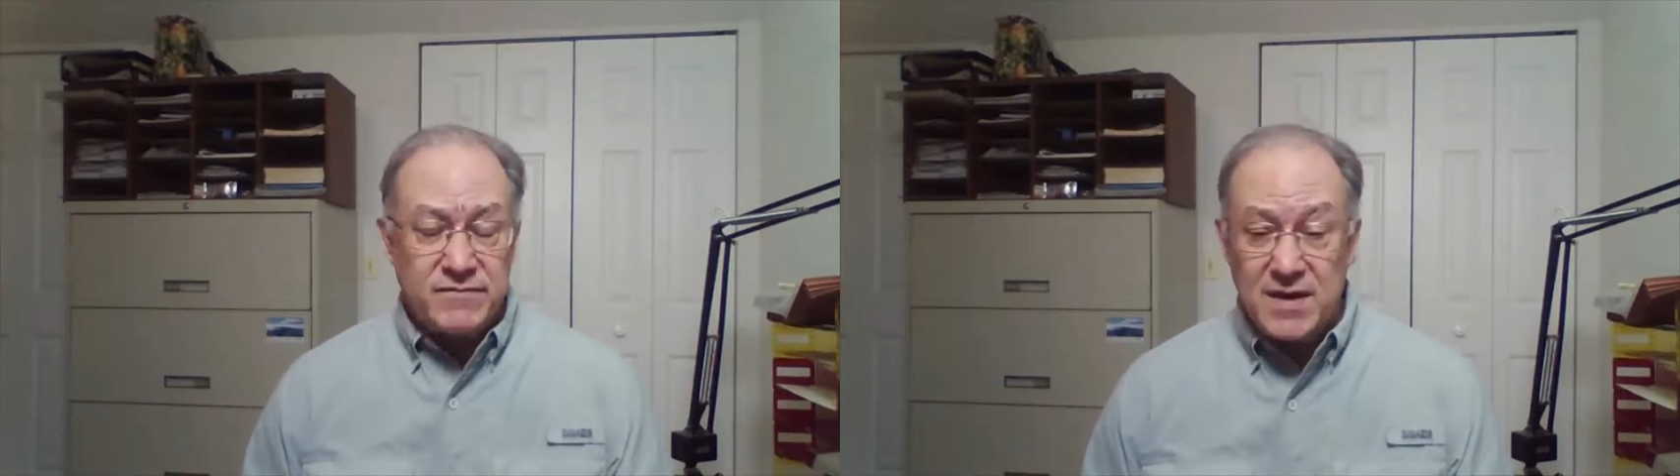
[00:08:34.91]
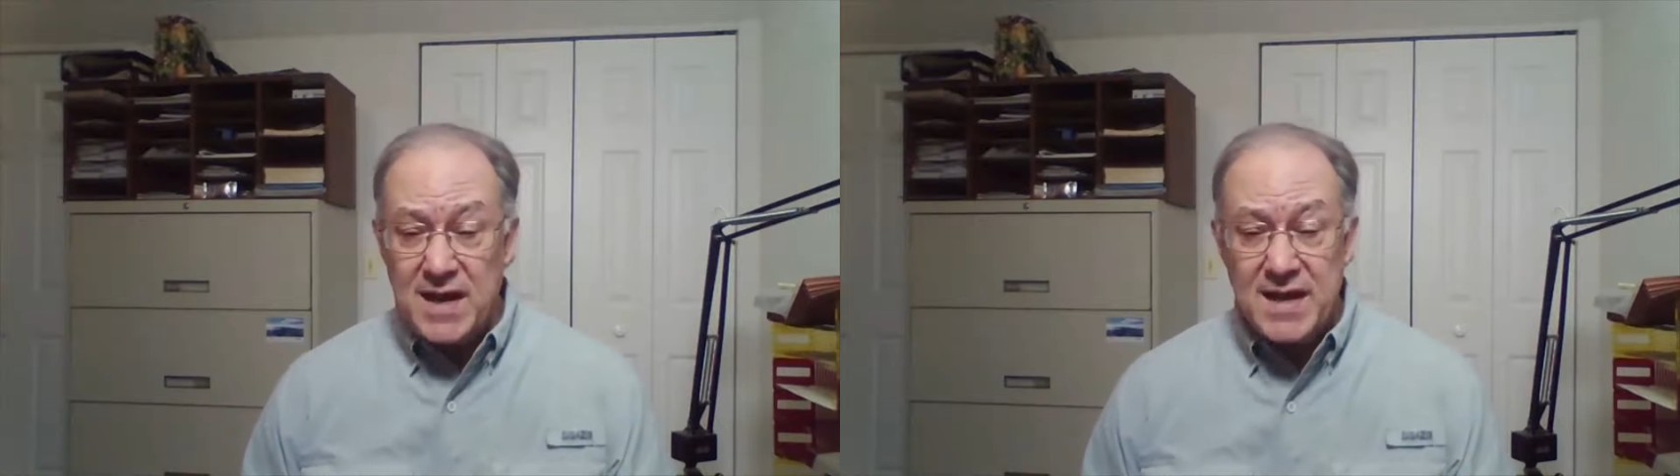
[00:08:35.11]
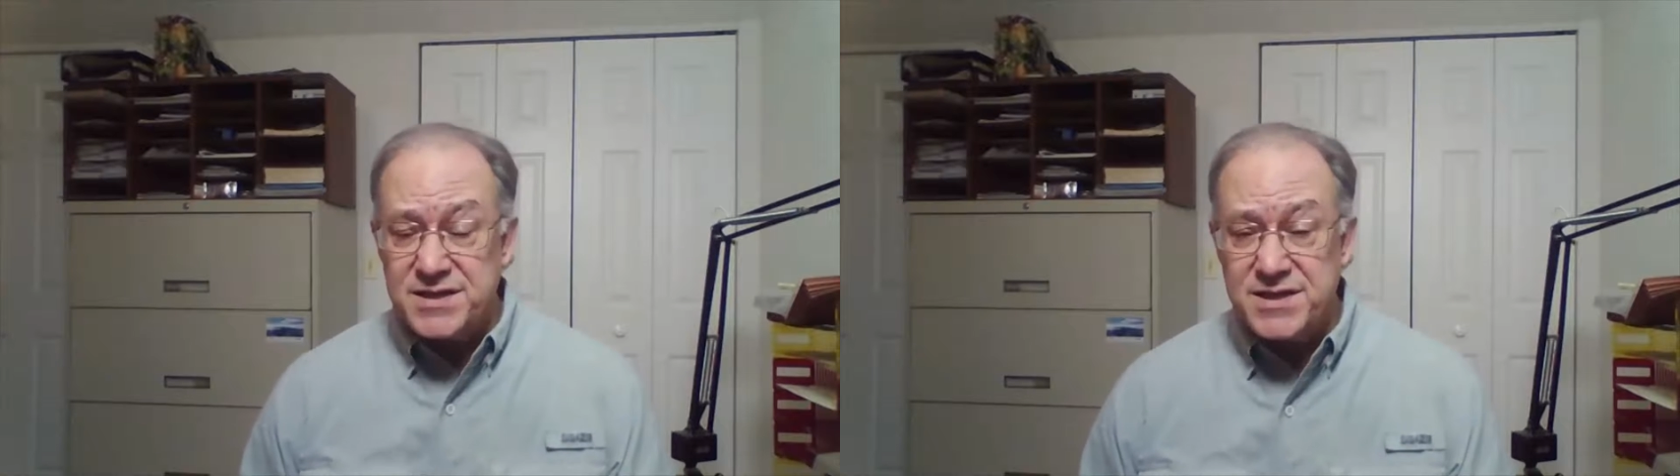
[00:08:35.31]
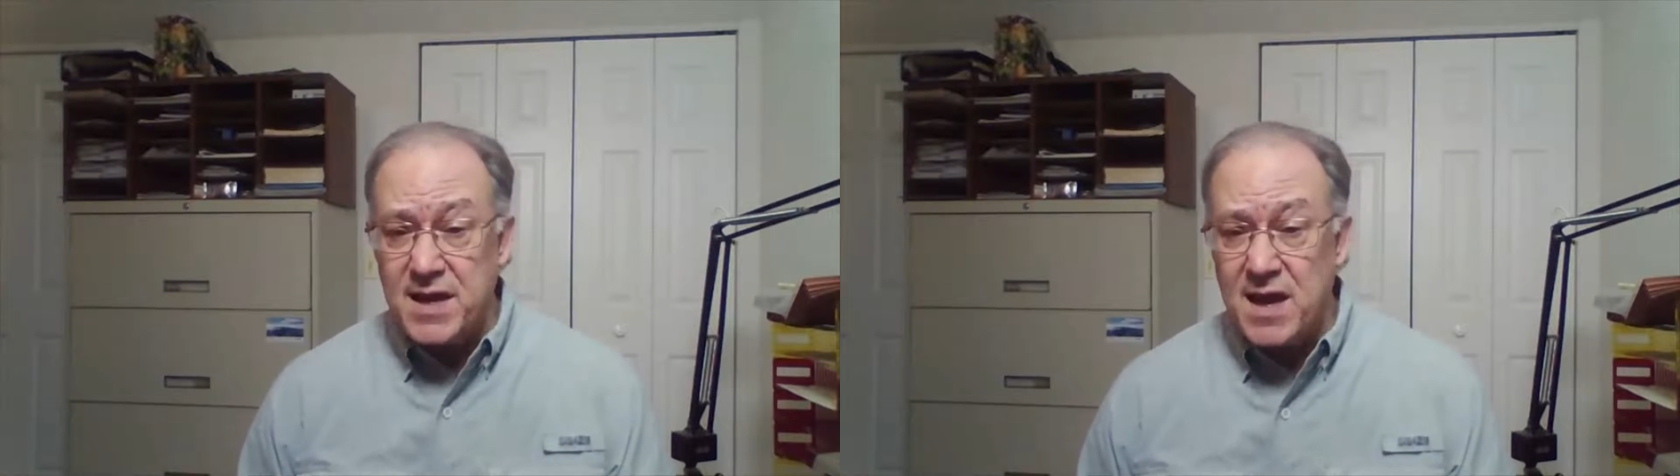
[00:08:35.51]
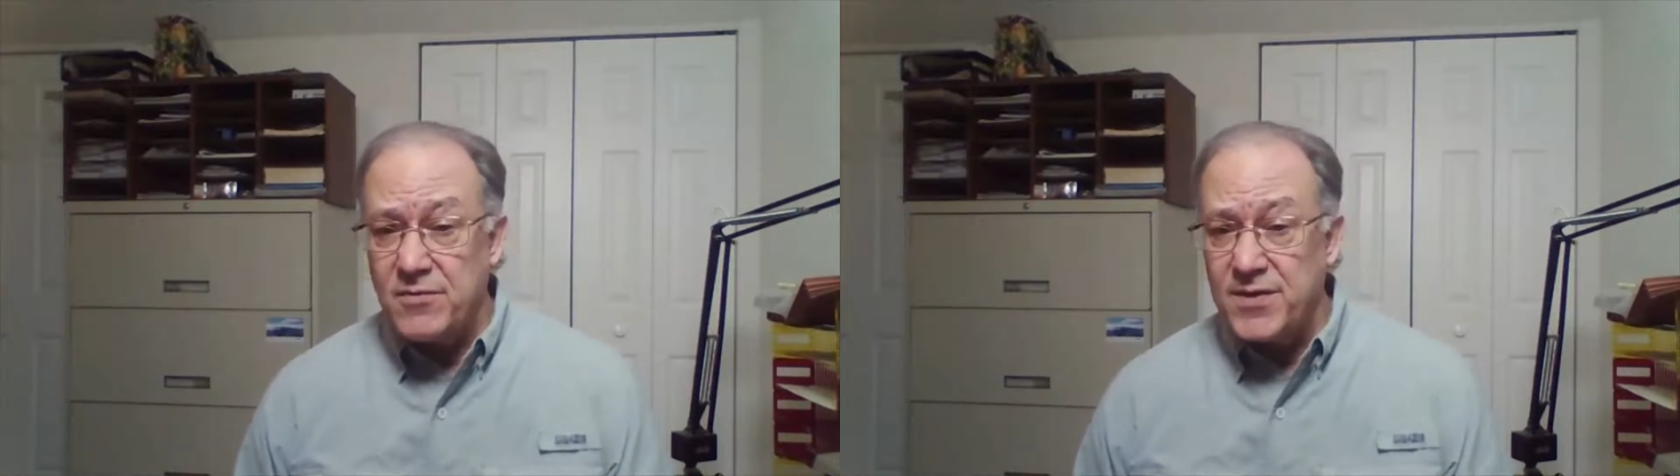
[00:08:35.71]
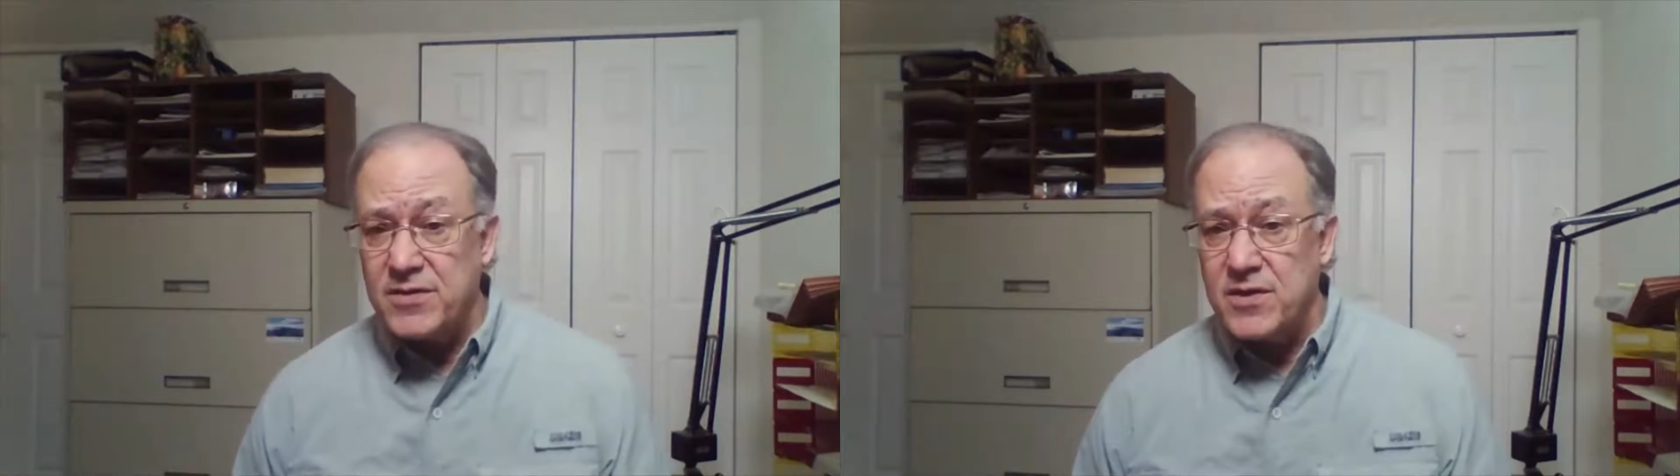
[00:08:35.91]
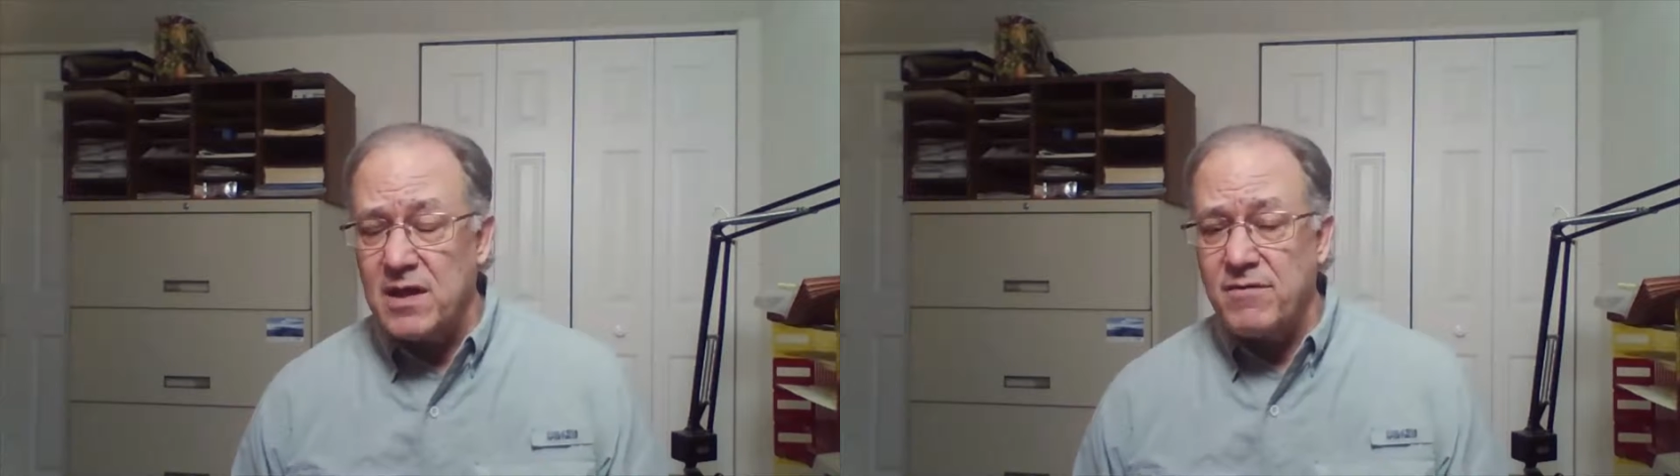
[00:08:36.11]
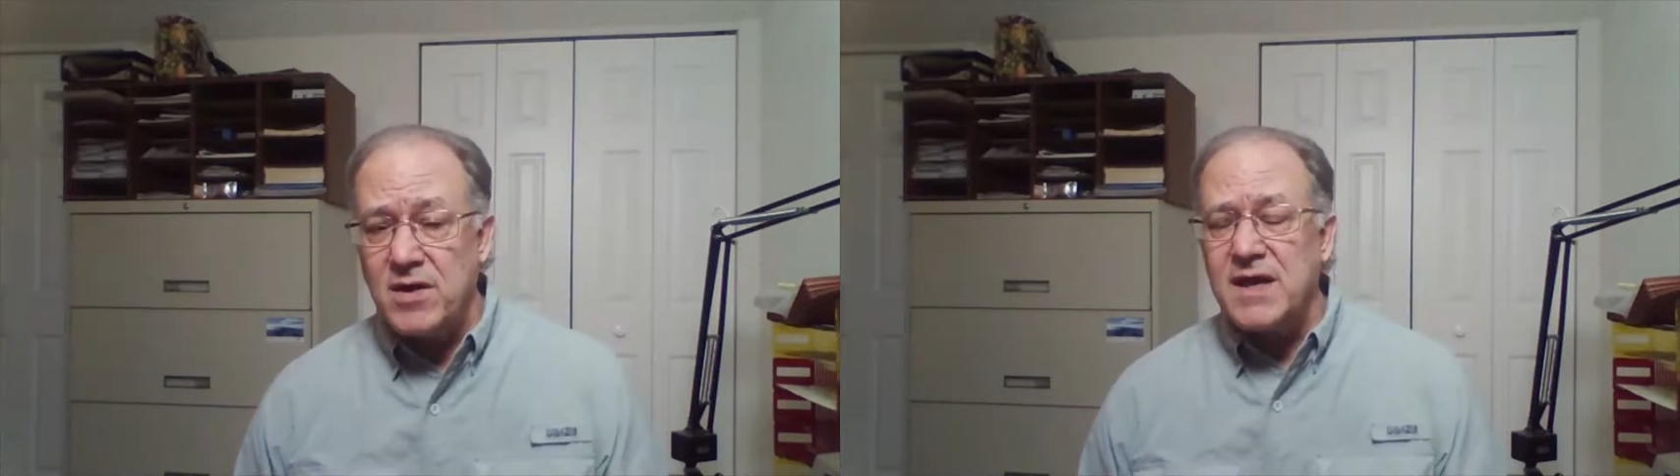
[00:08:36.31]
And like I said, I don't think they'll
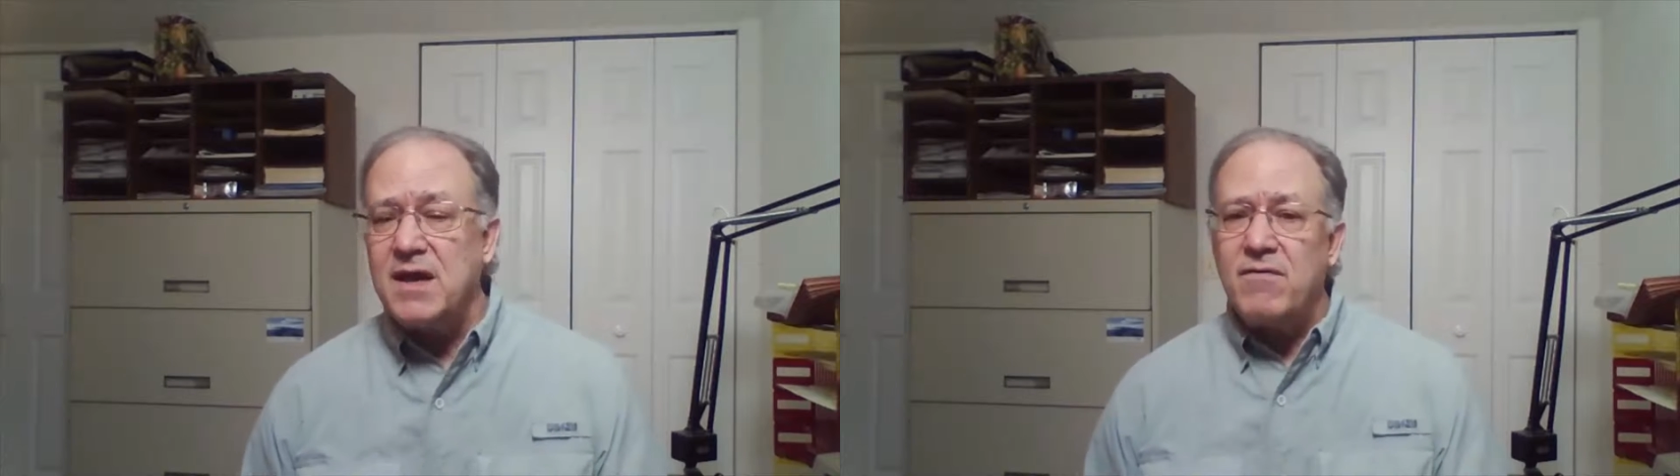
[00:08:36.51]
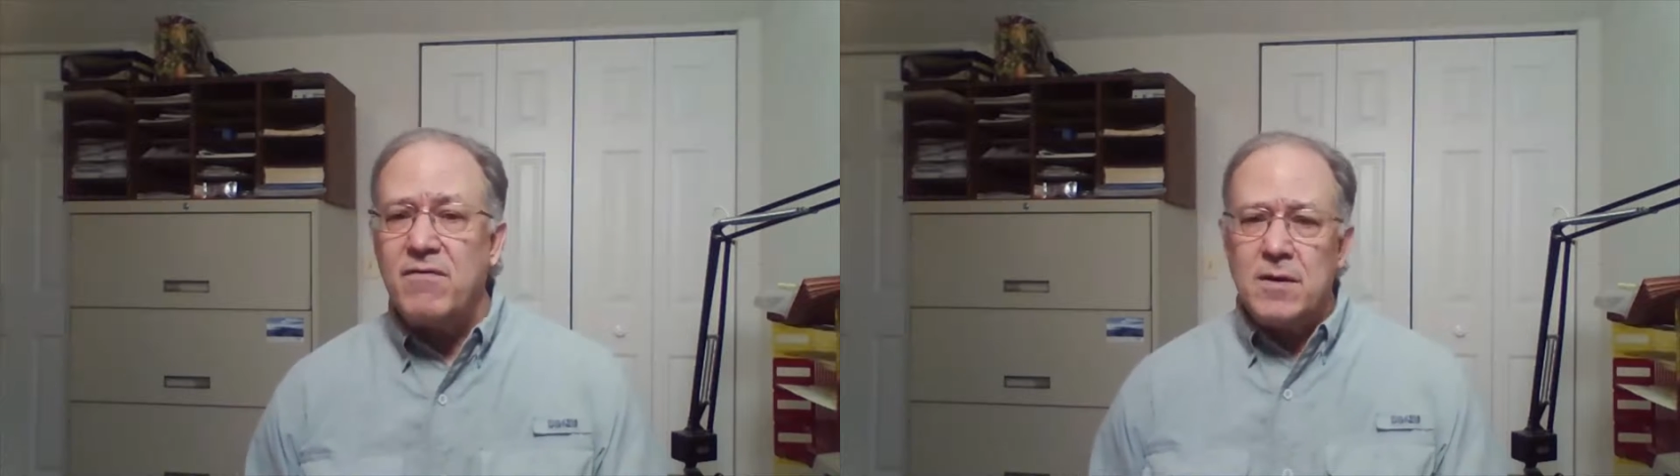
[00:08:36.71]
ever leave.